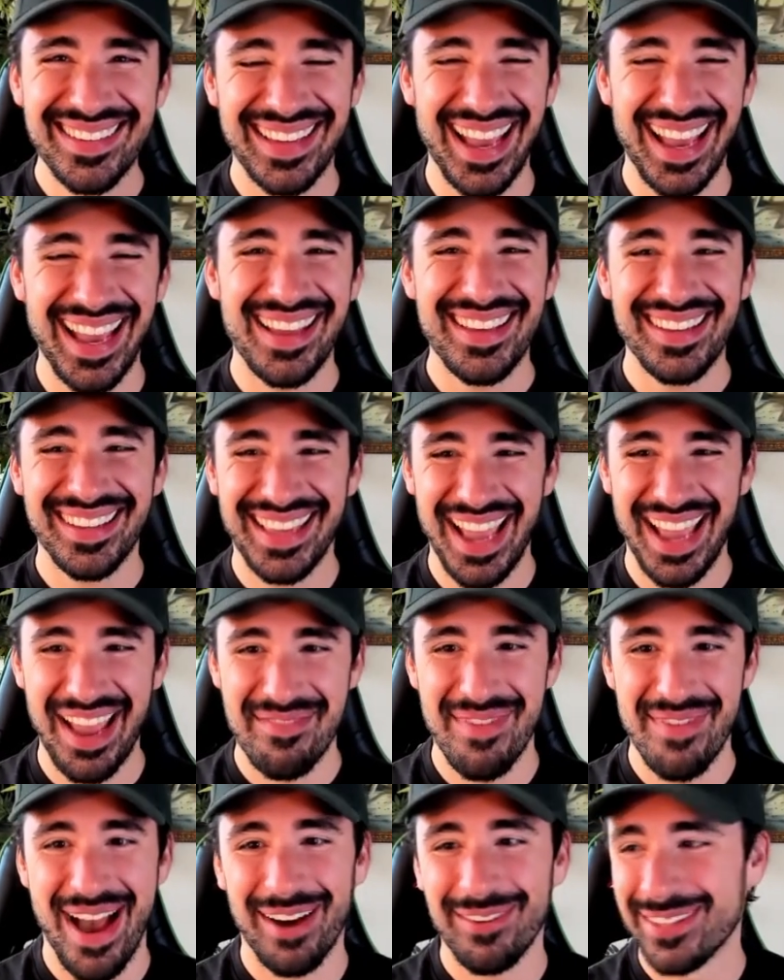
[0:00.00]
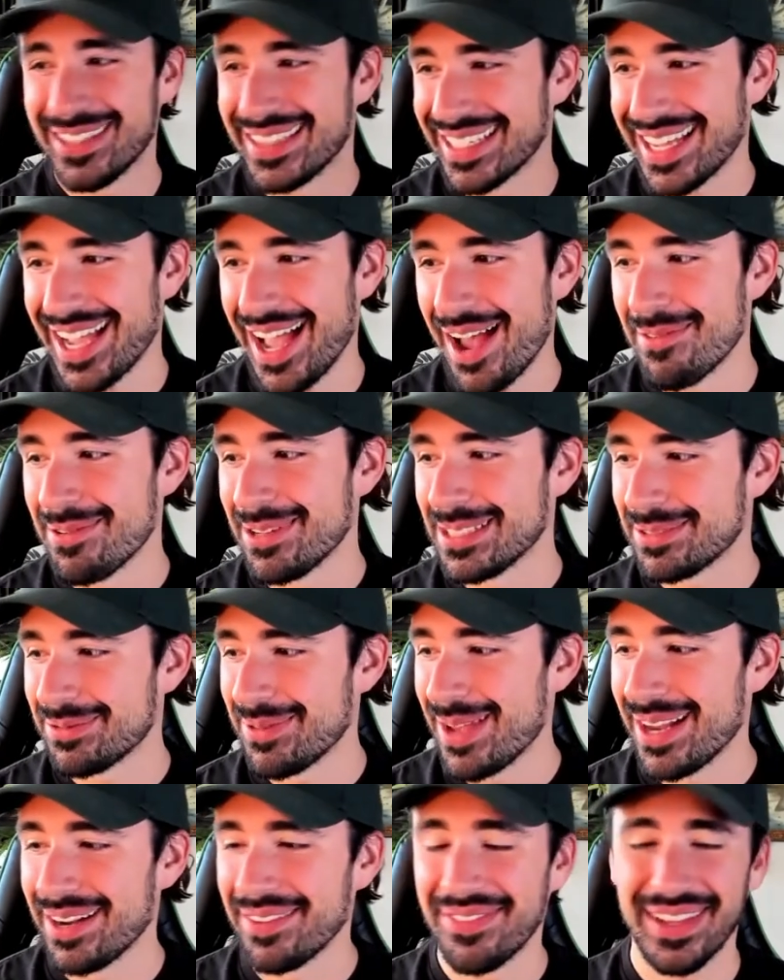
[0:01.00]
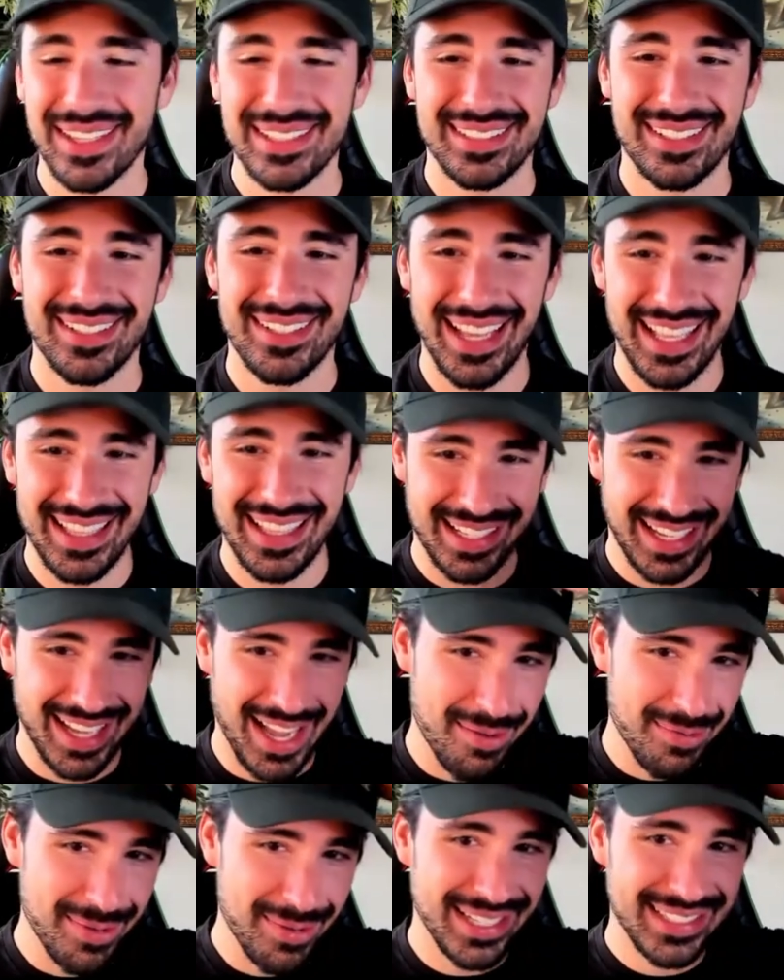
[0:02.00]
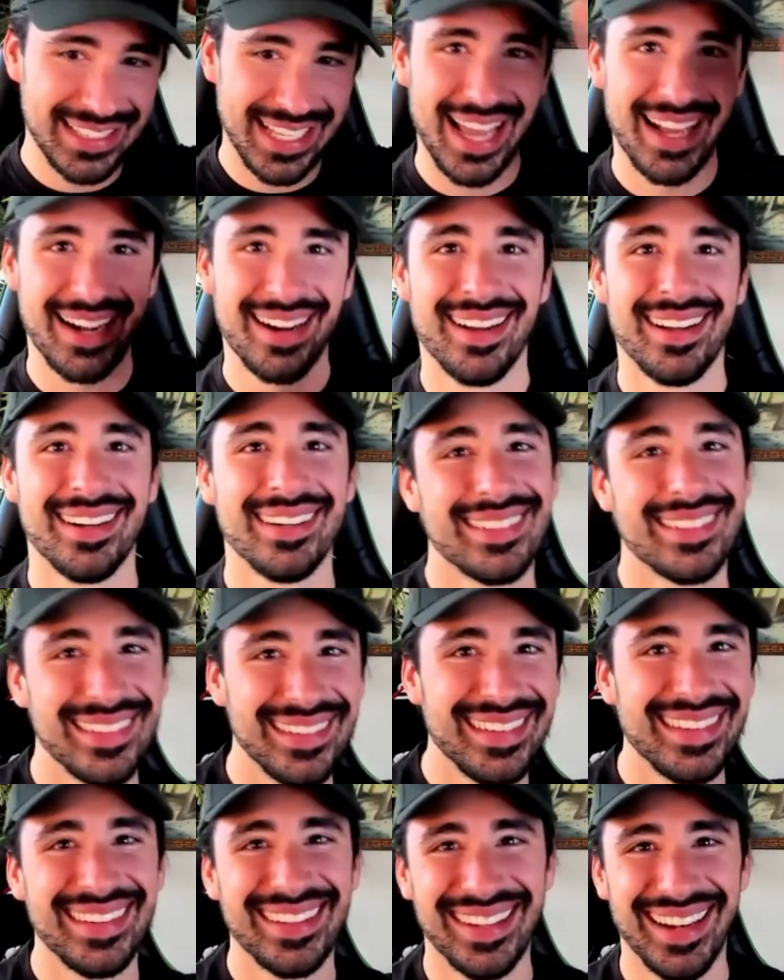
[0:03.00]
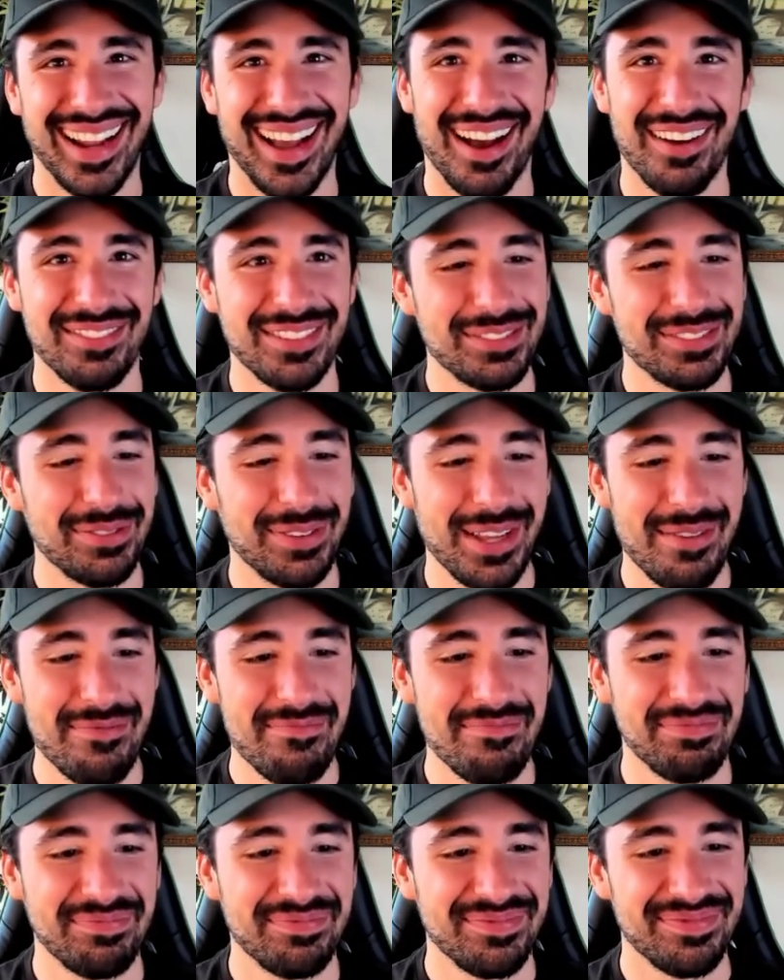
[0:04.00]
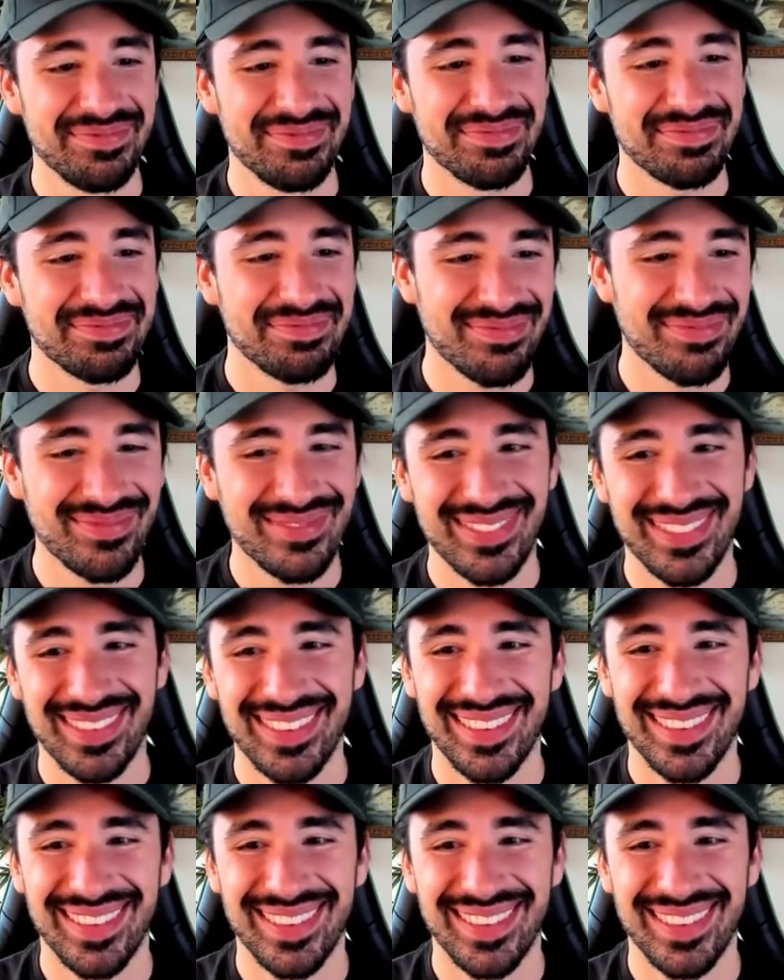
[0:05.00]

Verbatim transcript: you came you came out with the Communist Manifesto. You had the Communist hat on. No, I'm just playing. Like Jen Psaki.